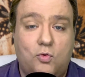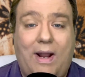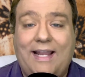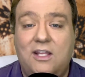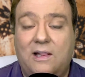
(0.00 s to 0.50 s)

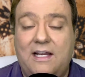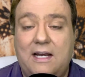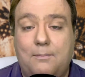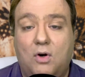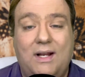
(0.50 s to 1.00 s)
Dracula
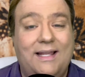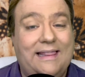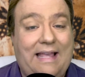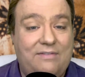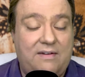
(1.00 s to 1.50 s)
number
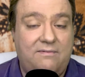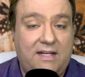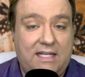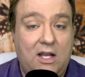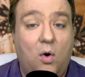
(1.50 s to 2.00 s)
11
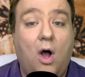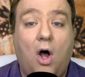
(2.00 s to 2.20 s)
video,